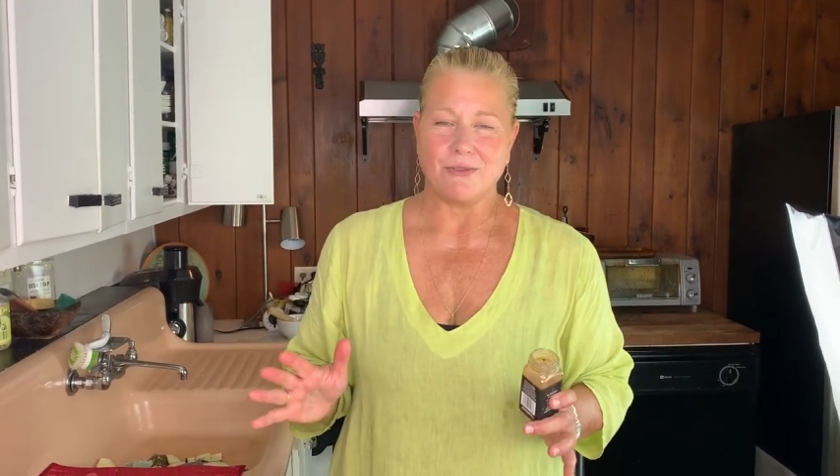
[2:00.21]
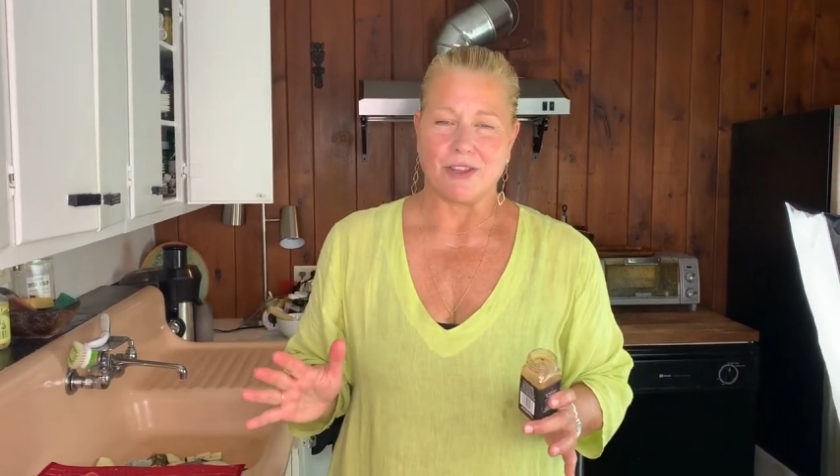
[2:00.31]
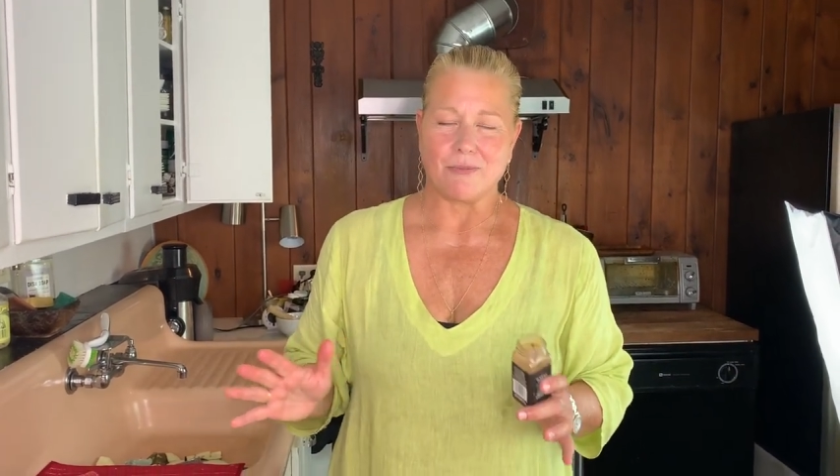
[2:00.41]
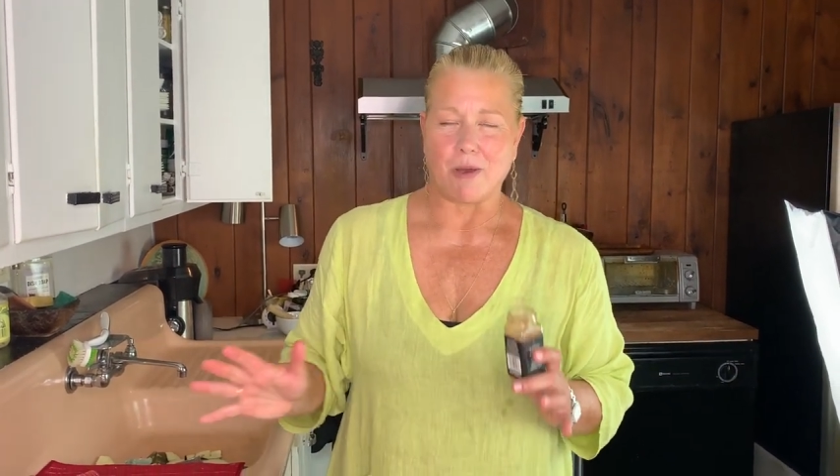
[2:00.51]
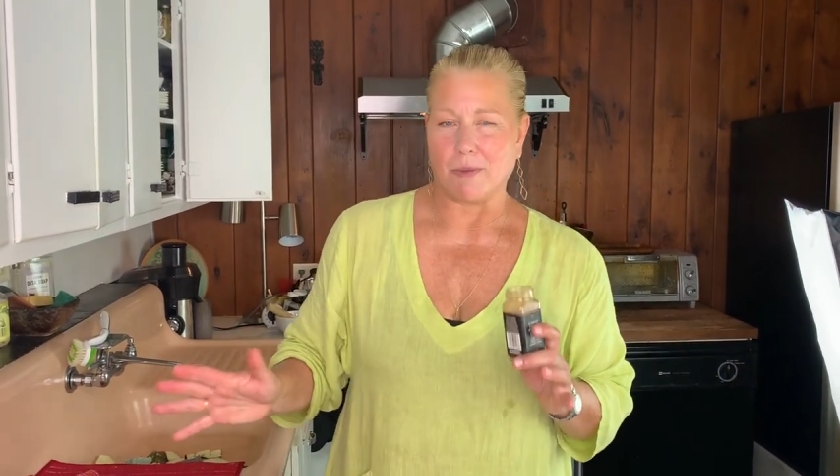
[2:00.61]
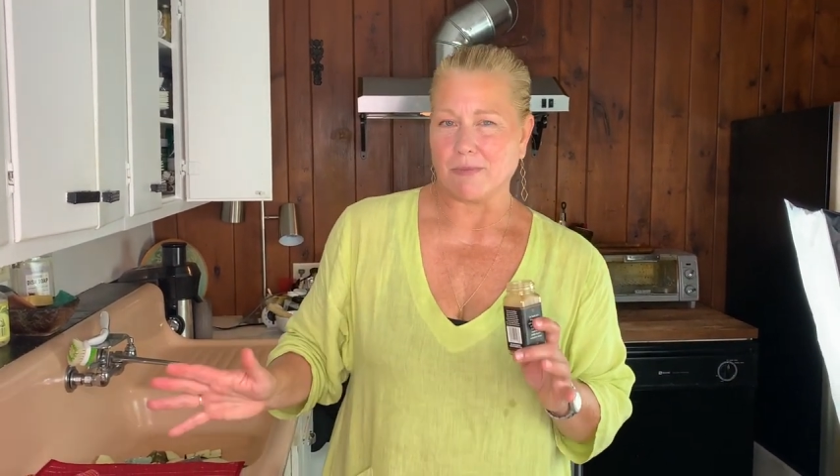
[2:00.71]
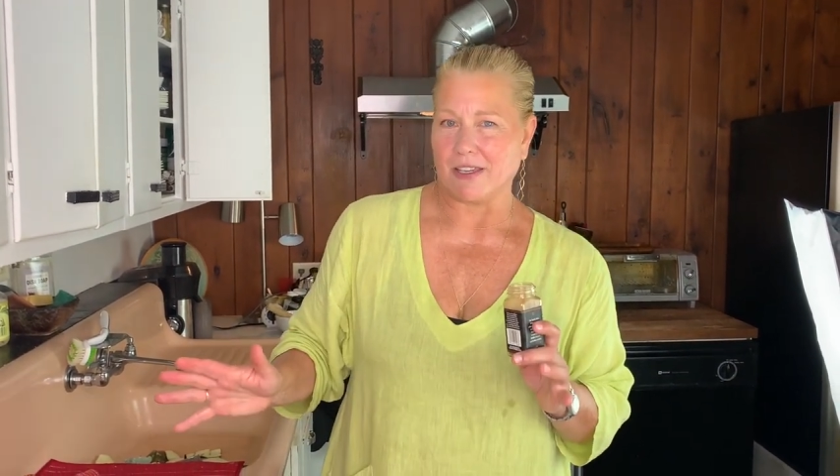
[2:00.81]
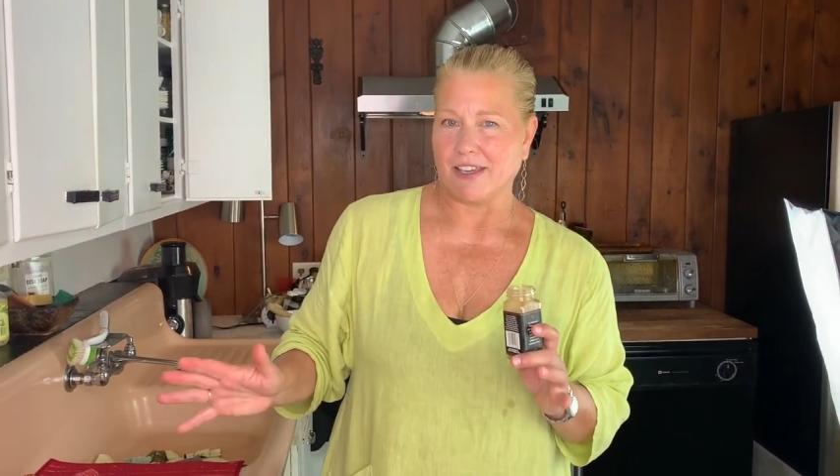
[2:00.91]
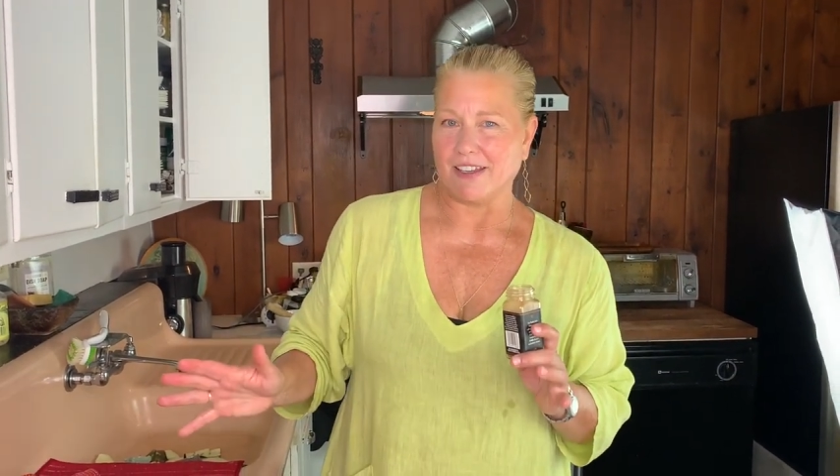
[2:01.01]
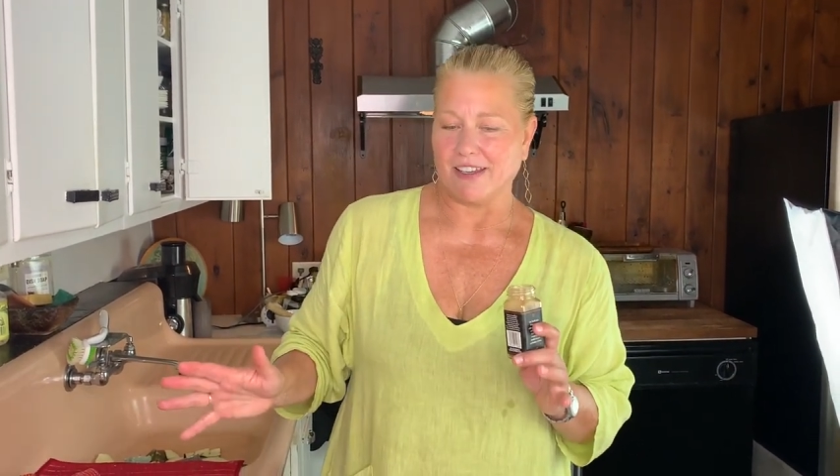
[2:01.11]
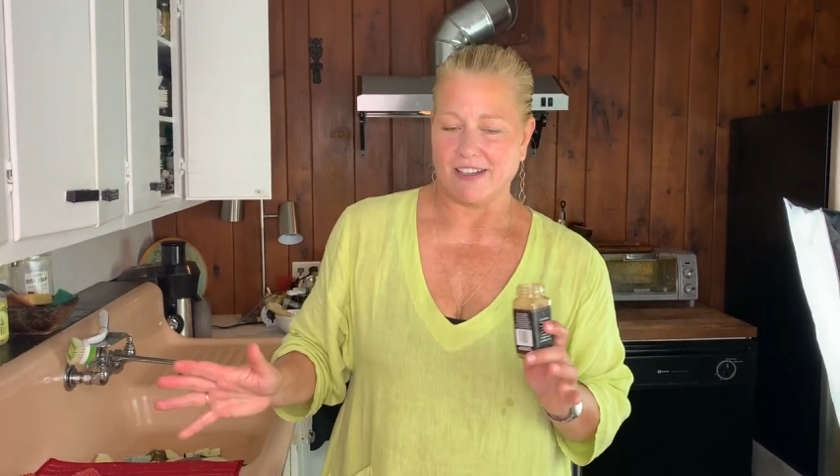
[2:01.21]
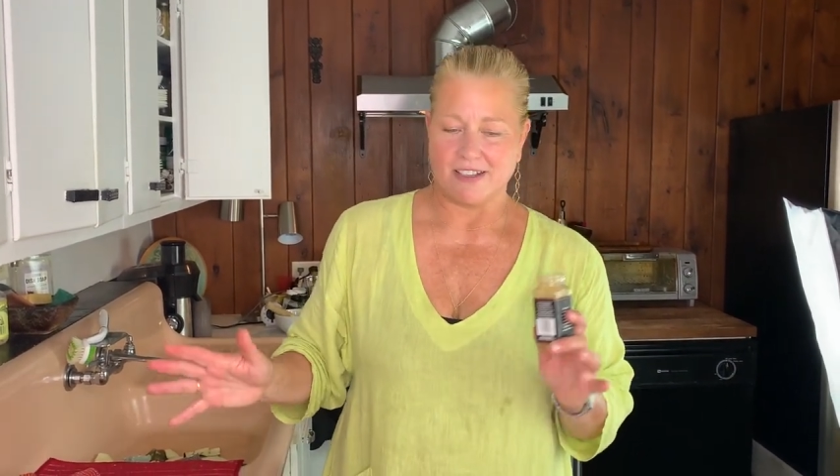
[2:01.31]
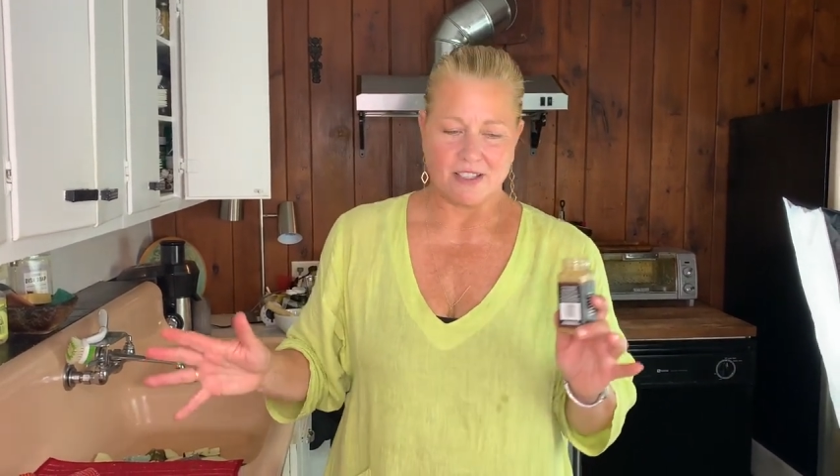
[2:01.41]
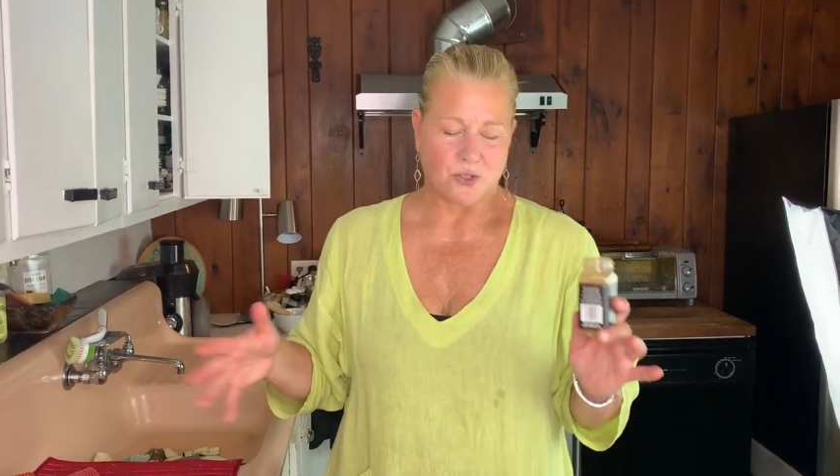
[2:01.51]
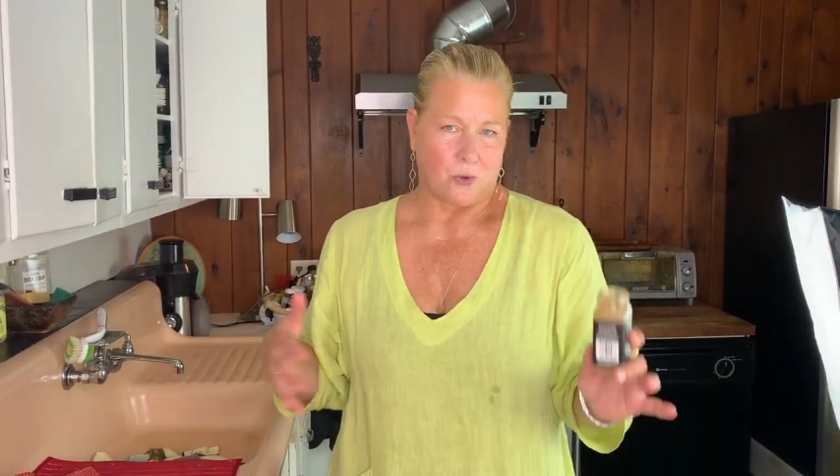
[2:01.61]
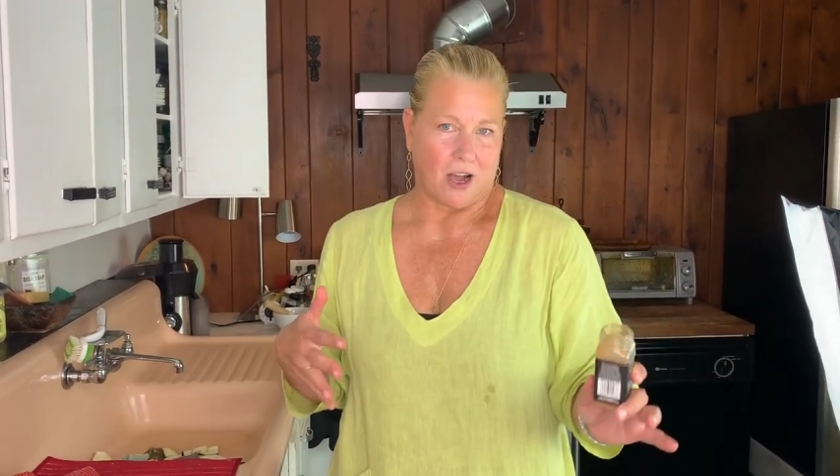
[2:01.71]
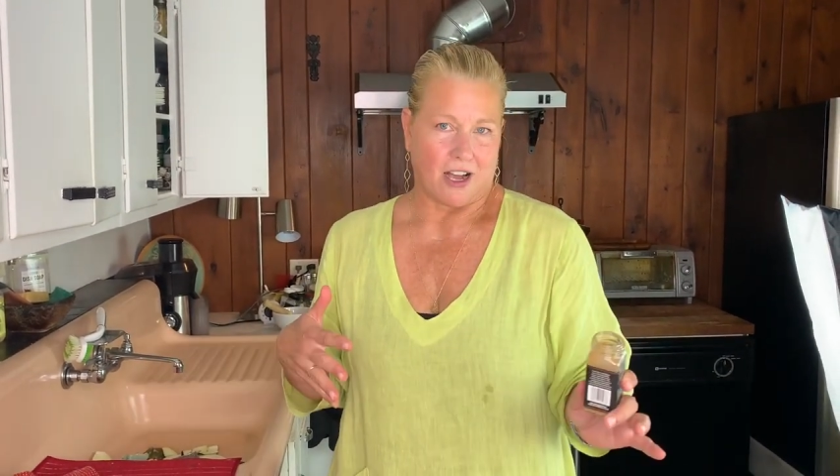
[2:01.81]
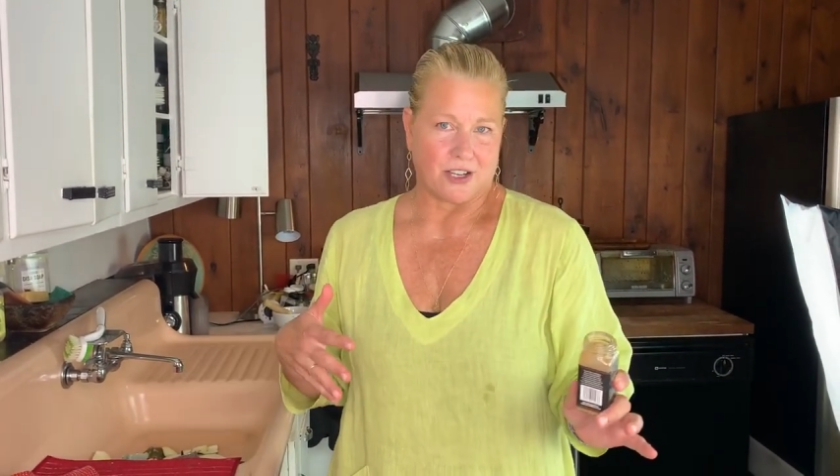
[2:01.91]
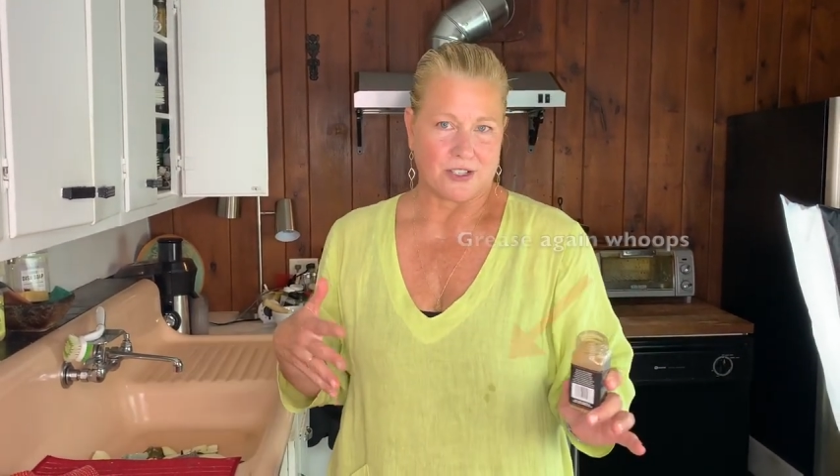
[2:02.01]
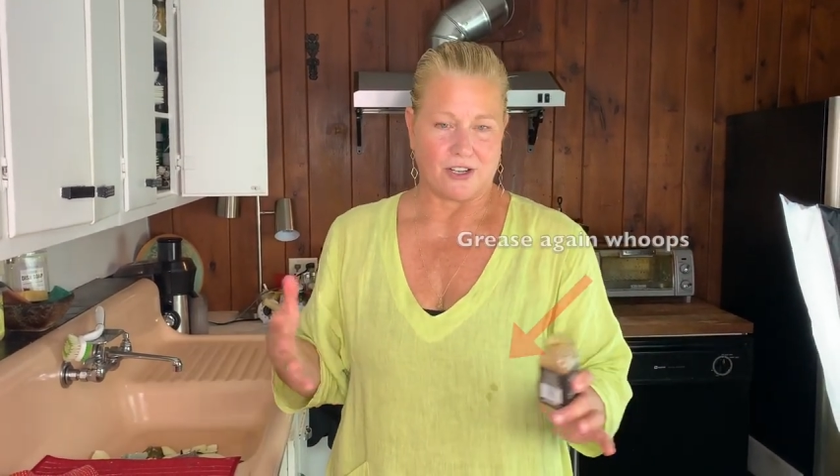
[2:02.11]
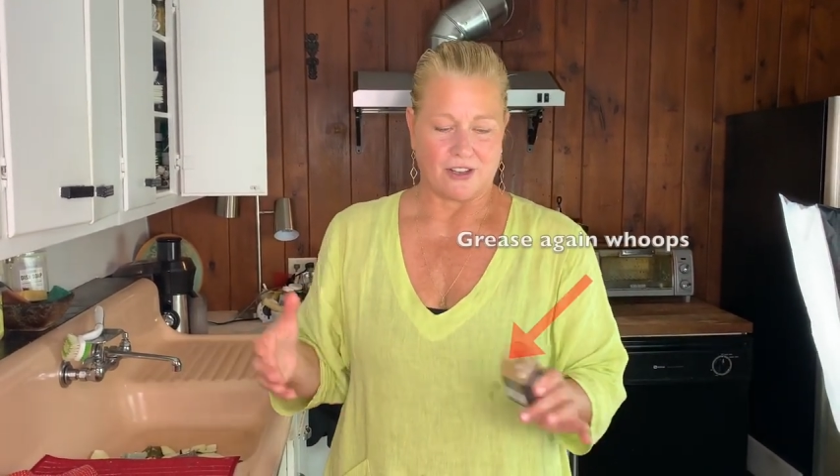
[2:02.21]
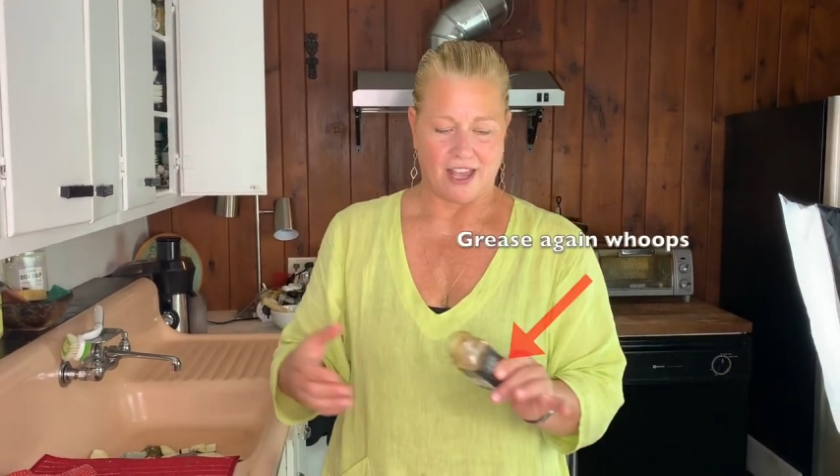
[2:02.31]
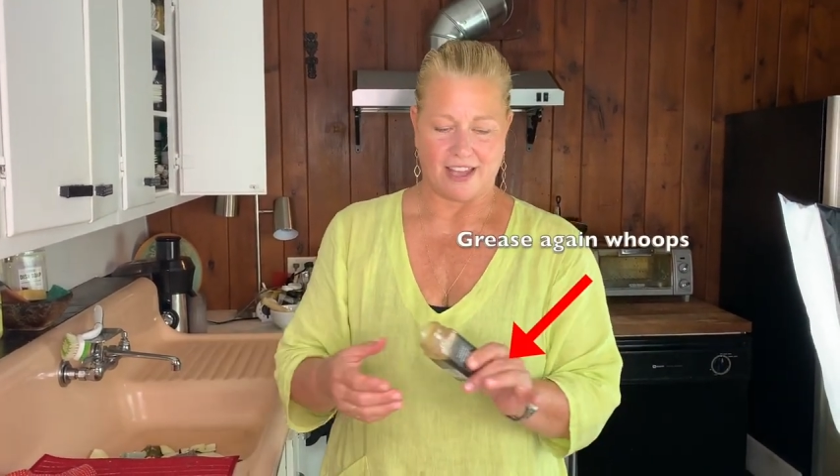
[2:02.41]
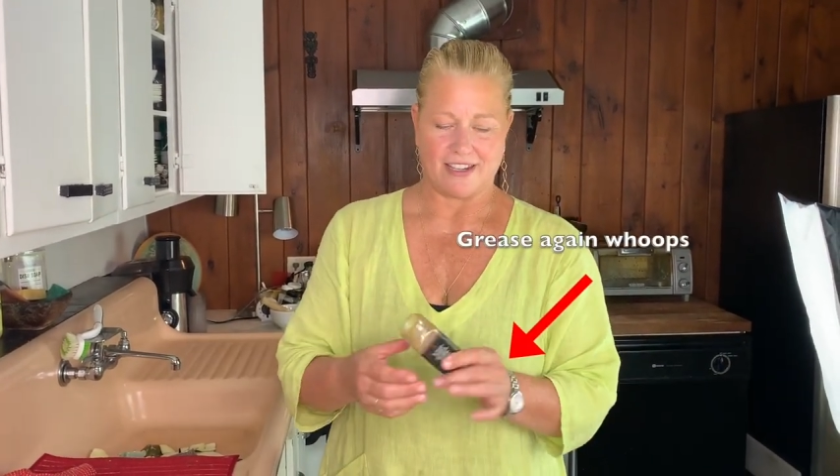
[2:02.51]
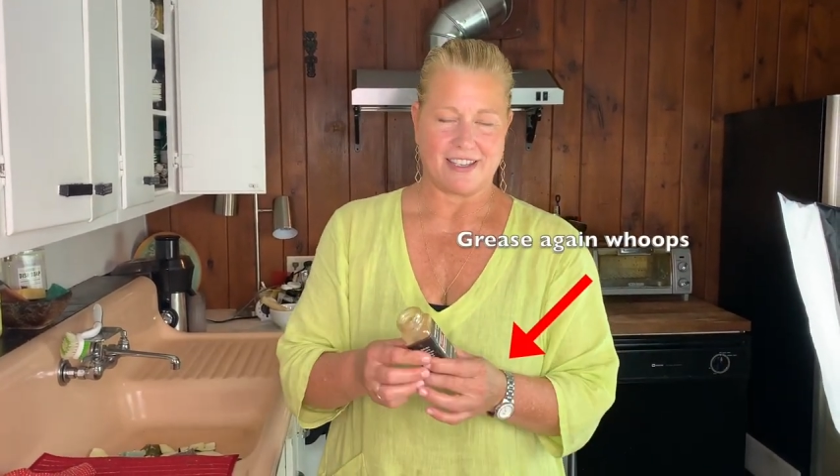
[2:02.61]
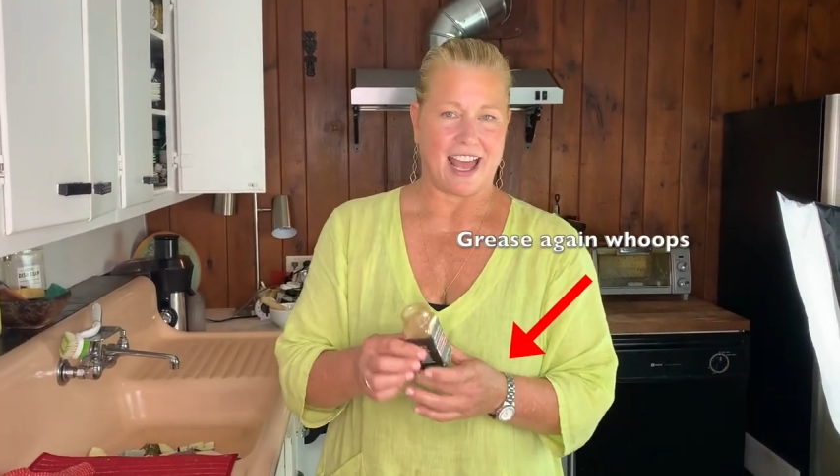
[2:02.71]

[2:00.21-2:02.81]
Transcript: with pumpkin and squash and all that, is